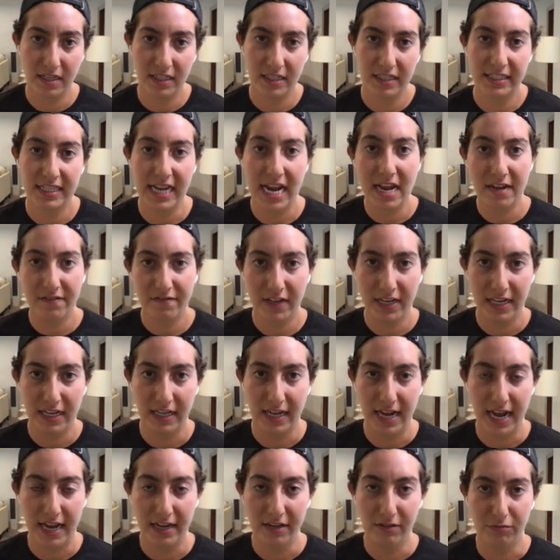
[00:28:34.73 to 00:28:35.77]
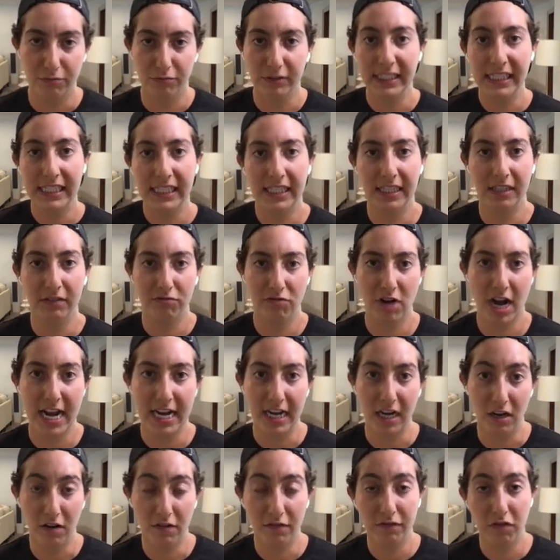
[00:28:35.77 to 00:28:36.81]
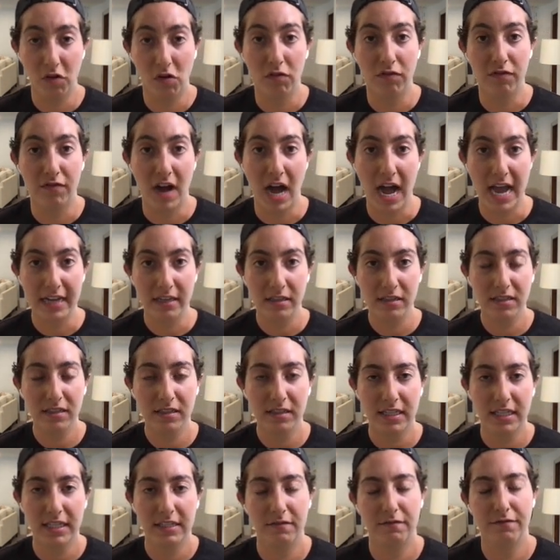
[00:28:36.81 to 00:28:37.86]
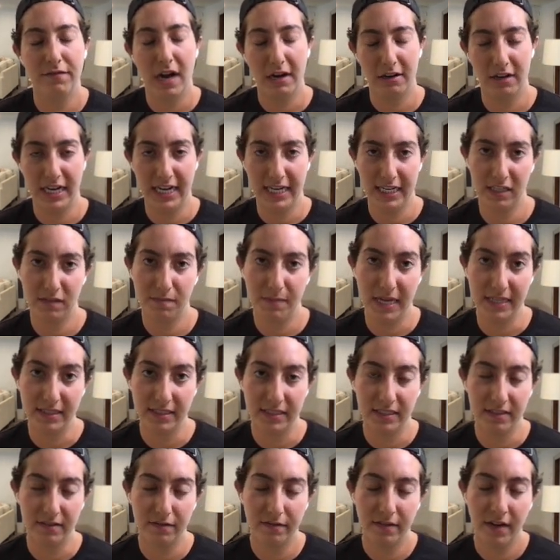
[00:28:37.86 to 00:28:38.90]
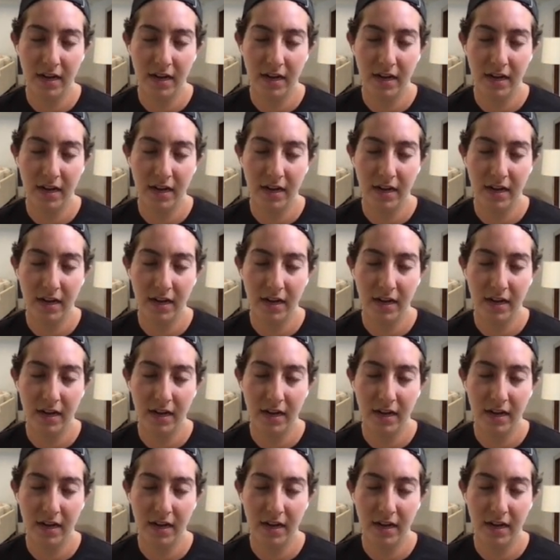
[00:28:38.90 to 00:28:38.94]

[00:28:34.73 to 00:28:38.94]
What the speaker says: saving and reading and writing full files is very expensive.